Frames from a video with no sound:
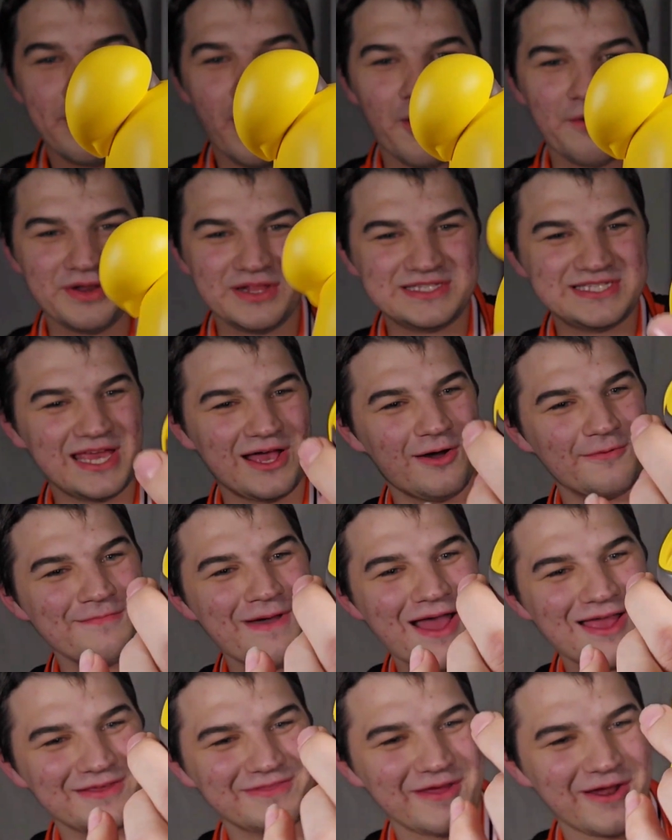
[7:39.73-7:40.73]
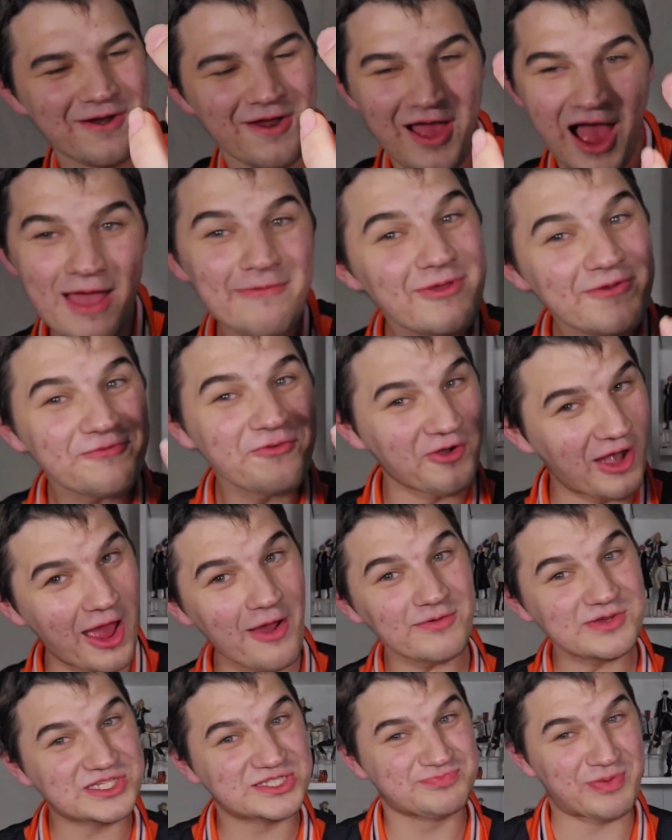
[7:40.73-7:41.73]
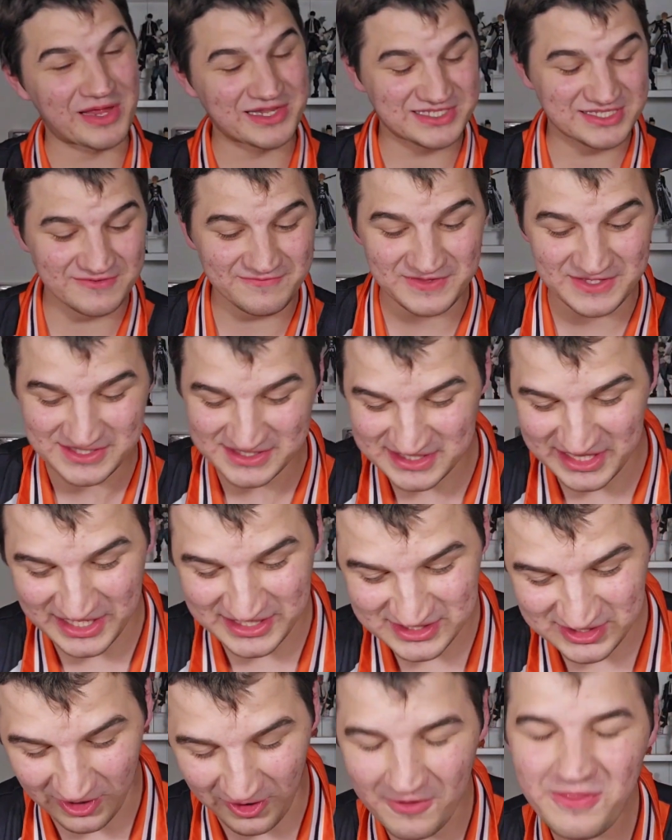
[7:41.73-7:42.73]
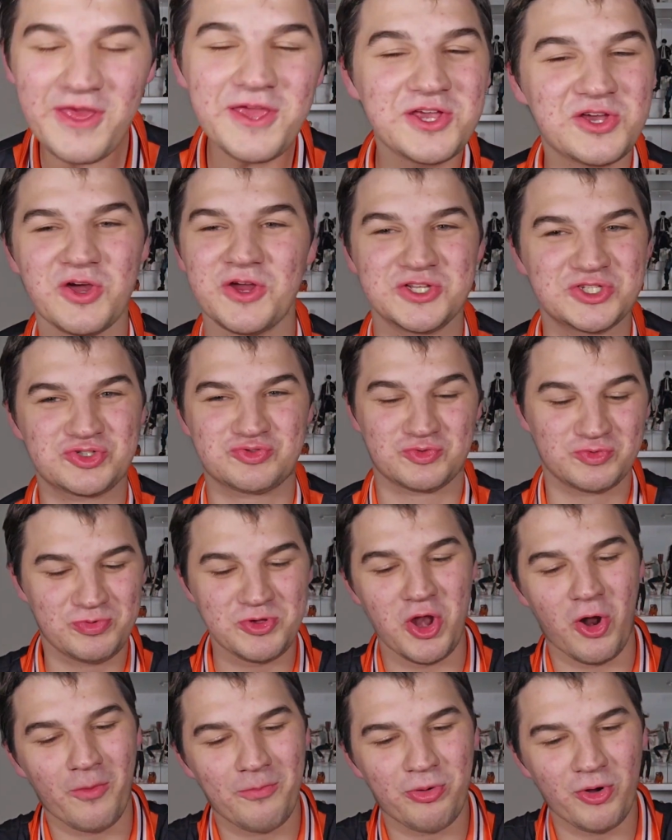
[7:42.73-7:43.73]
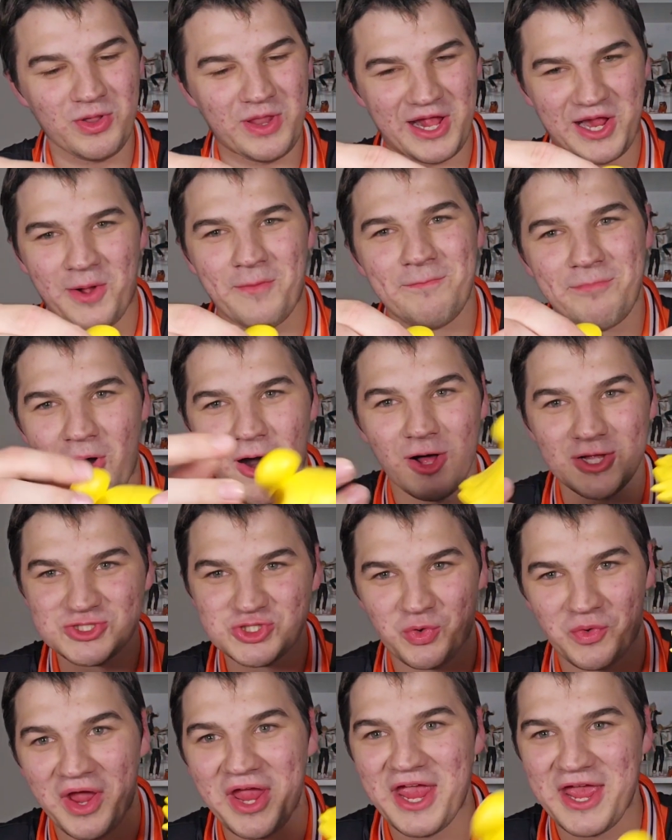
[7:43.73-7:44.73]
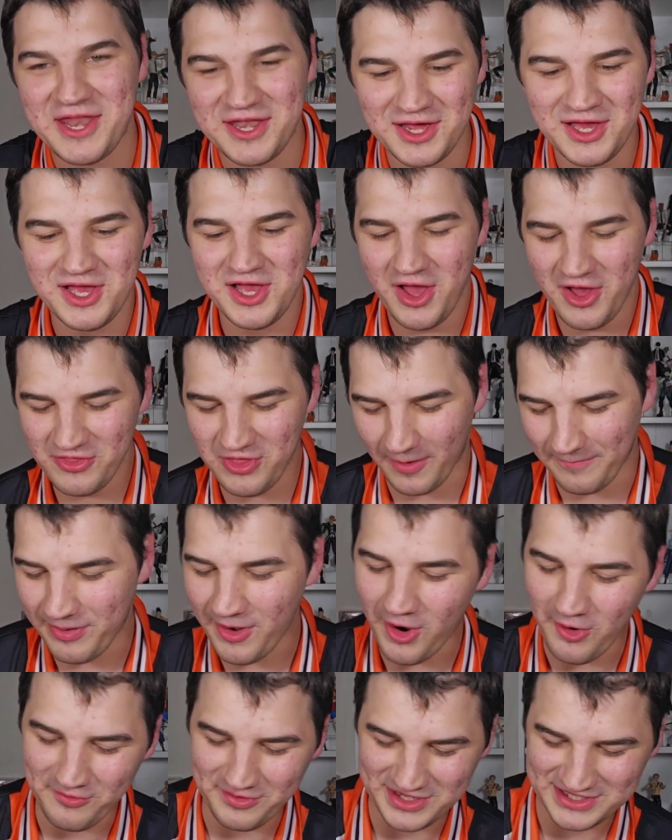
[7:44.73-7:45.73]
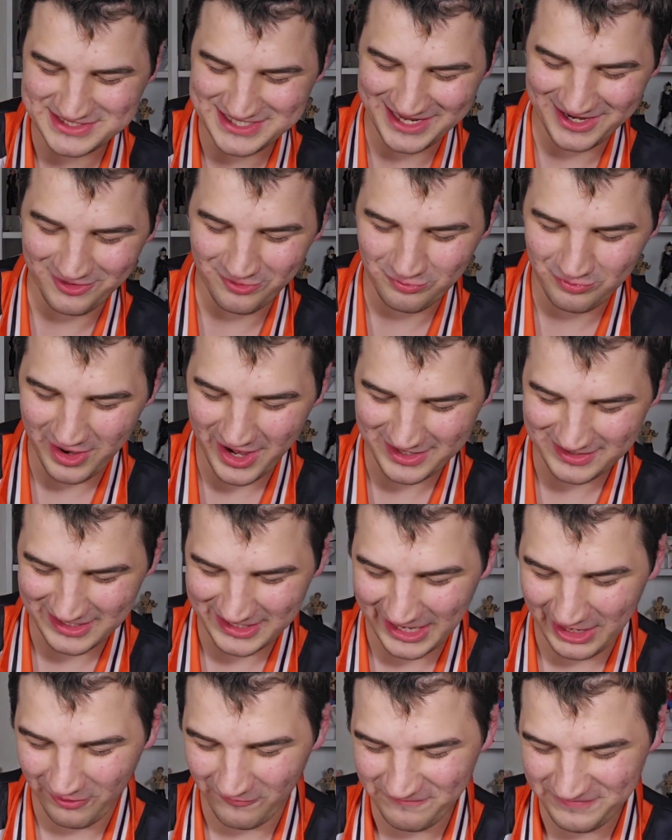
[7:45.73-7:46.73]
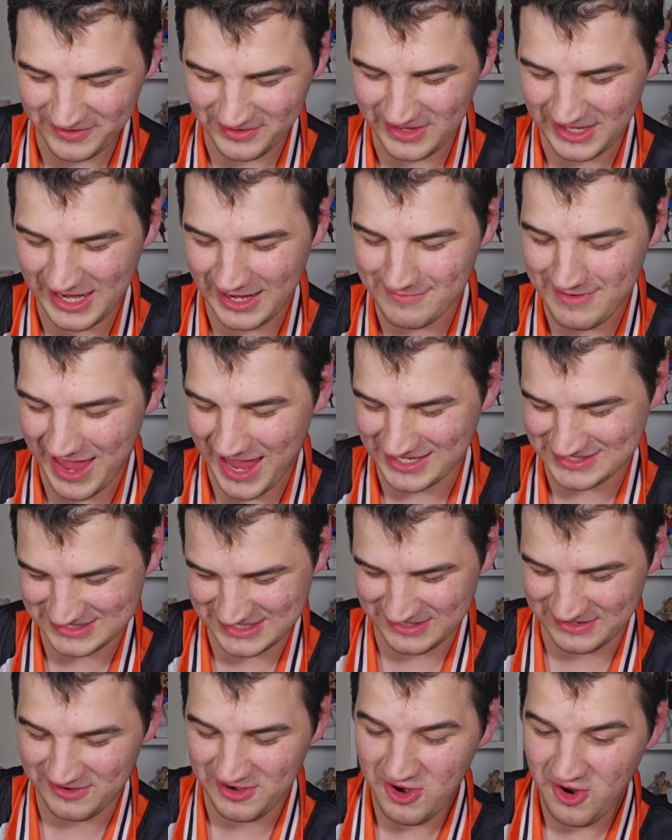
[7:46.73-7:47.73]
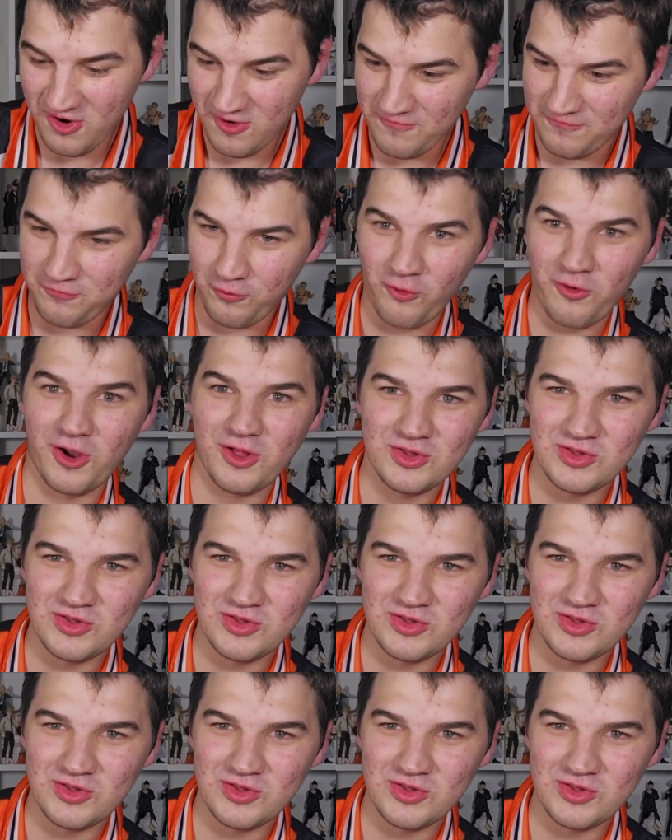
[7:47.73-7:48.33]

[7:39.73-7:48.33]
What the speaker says: ponytail back there. I mean, for how expensive these things are, they could, you know, put like a ball joint in the ponytail, right? Like, I don't feel like I'm asking for a